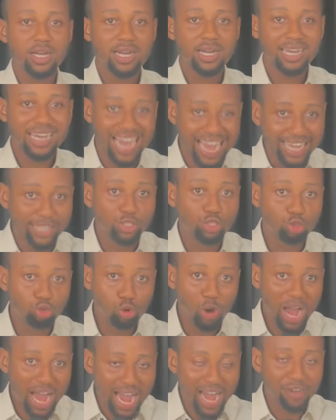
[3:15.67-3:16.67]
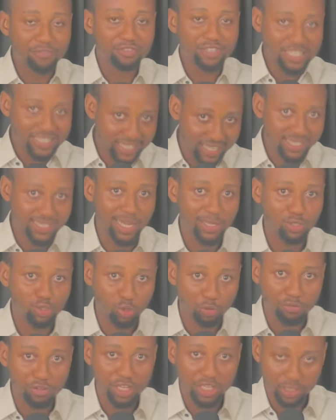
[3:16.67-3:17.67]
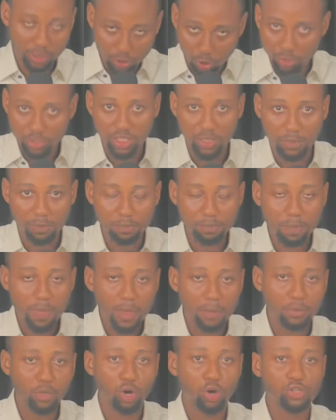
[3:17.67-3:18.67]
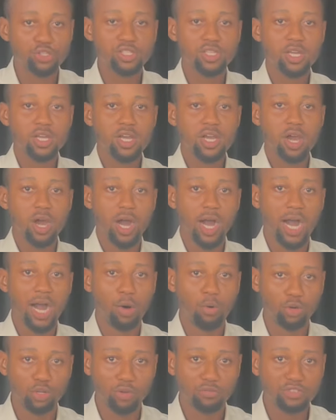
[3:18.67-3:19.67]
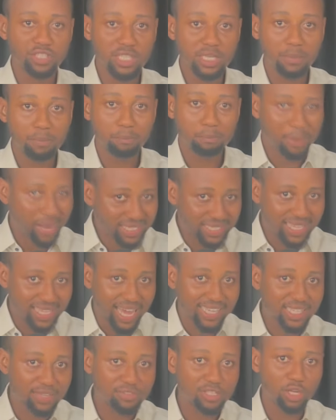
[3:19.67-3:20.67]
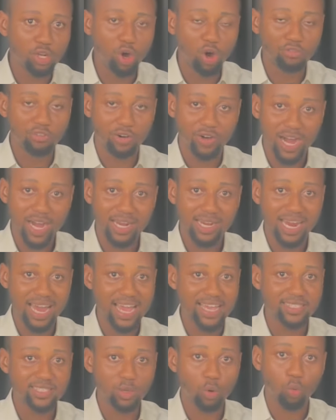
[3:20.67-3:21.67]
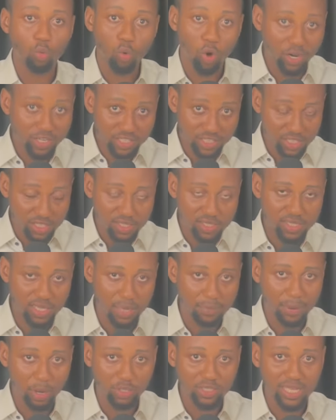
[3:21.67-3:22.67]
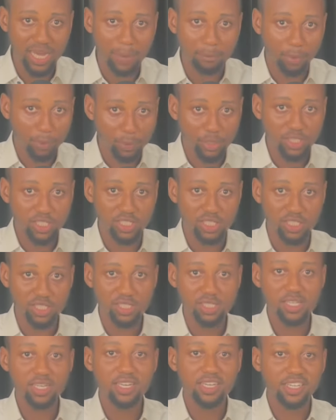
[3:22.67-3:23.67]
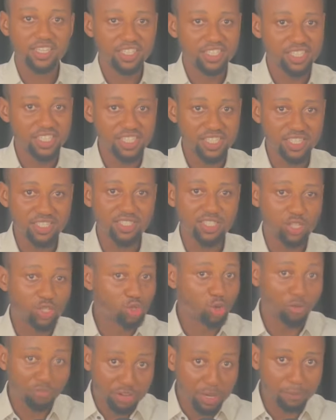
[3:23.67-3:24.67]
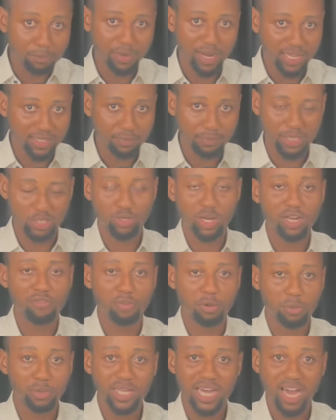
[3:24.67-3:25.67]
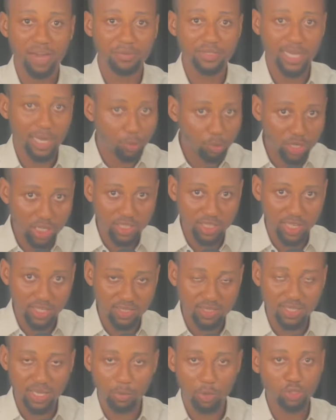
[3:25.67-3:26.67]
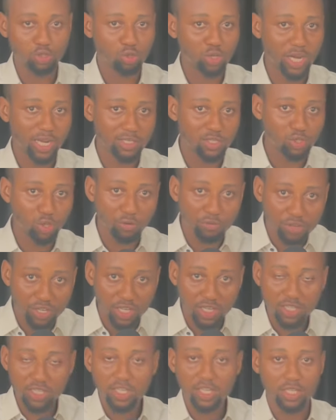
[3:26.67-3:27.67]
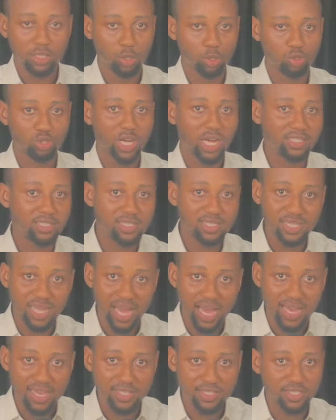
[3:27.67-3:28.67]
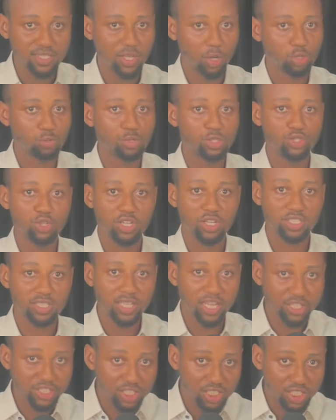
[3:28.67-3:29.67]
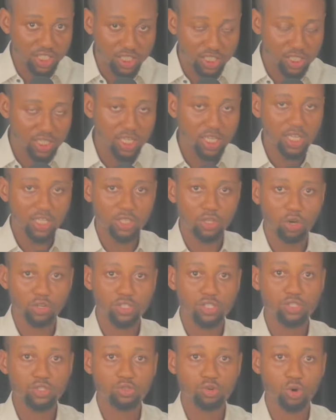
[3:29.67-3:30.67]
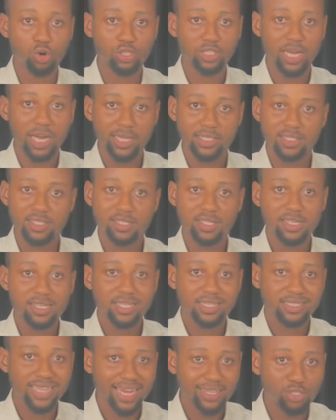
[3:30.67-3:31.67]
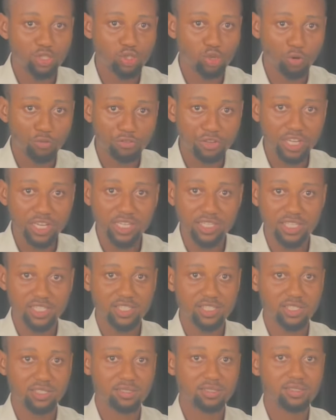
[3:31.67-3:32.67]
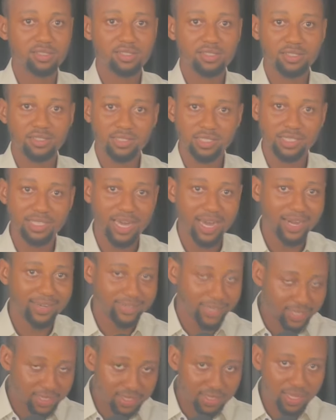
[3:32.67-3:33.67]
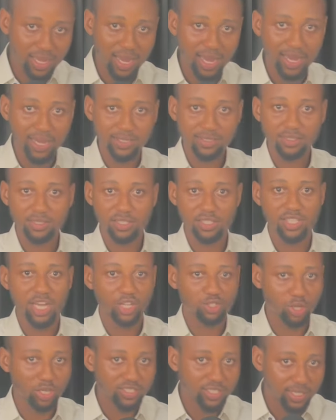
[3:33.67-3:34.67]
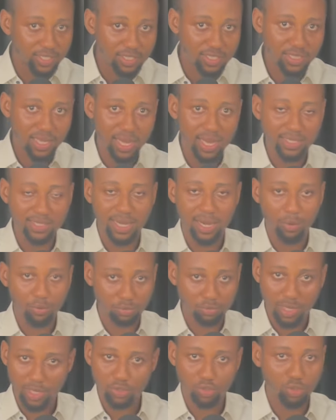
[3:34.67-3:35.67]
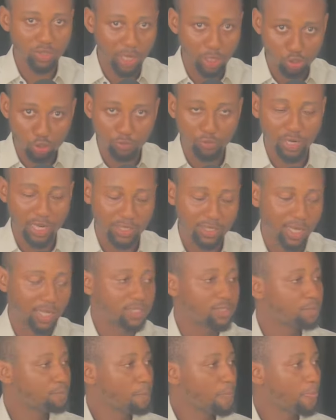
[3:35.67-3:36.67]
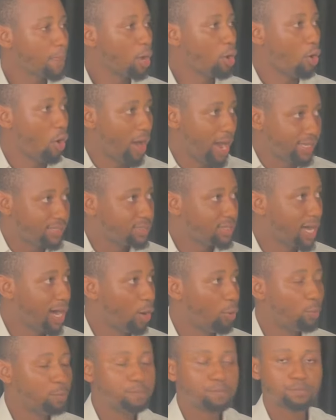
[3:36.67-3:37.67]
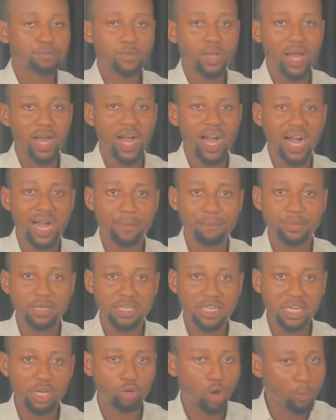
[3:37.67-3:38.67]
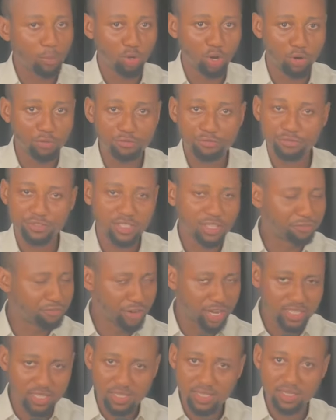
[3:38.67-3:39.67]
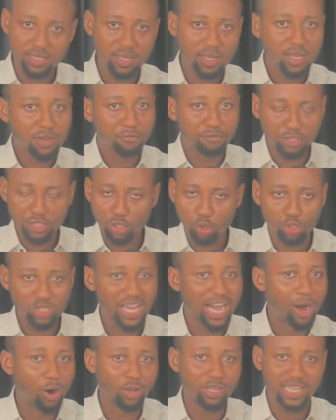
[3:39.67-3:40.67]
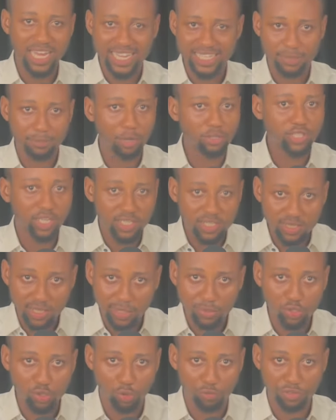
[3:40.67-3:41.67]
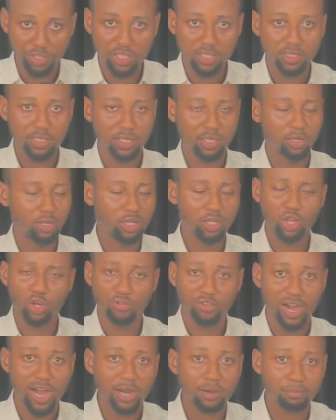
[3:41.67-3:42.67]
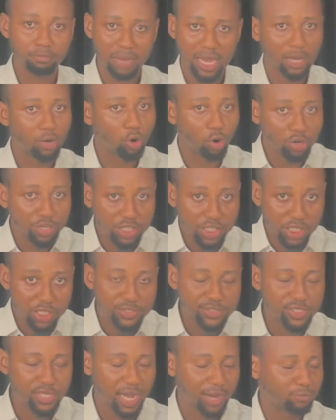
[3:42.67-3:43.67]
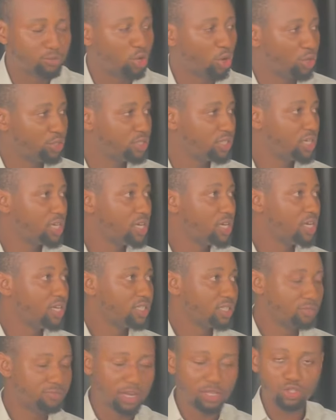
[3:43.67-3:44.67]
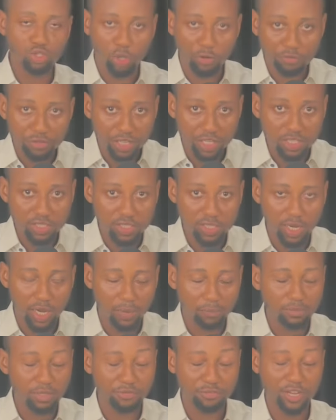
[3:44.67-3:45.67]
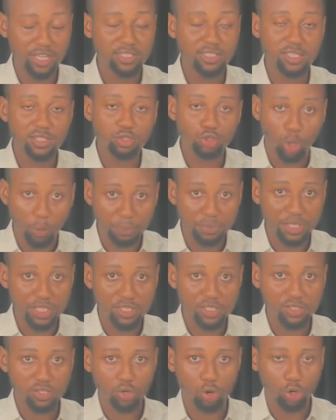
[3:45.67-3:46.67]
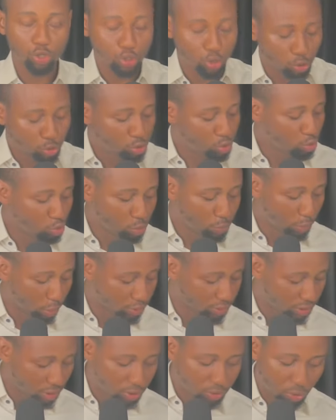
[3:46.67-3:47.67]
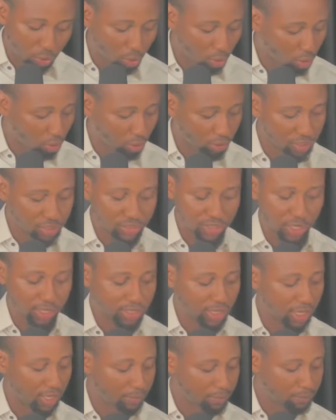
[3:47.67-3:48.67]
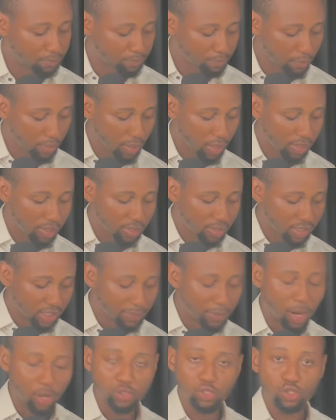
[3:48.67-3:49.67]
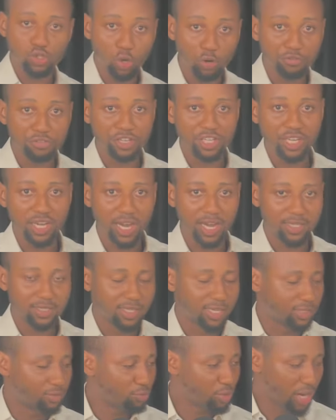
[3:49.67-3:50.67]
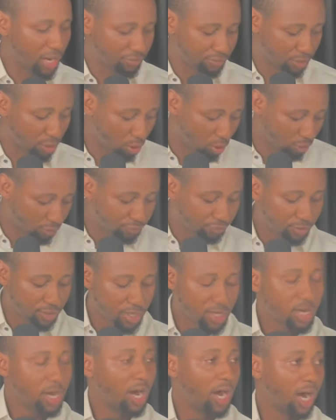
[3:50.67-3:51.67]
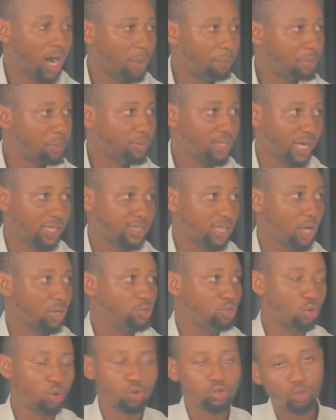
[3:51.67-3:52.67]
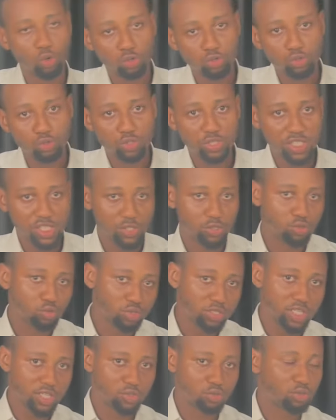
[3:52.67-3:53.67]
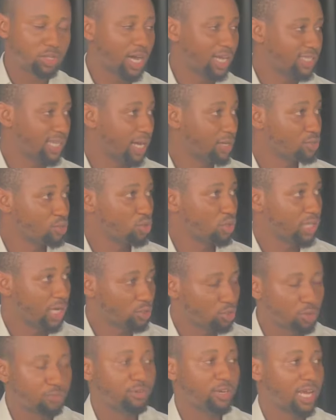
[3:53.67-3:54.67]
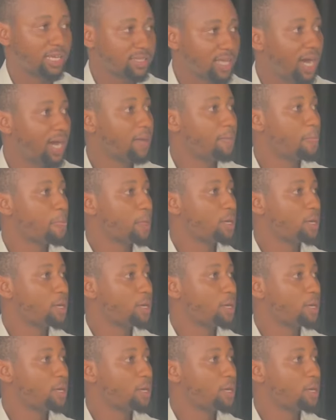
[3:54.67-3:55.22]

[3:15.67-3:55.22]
can you have a registered survey in your name? Because one of the parts that gives a lot of our clients worries about their property is the survey plan, particularly for people that have been allocated. They want to look at the survey, they want to look at the size, they want to be sure it's legit, they want to be sure that that survey is either registered, is actually registered, and so on and so forth like that. Alright, now a couple of different videos are online about registered survey. A lot of my colleagues have done different surveys, different topics on YouTube, on TikTok, on Instagram about survey, and then you have a lot of people that tell you, oh, don't do this, do that, and so on and so forth like that.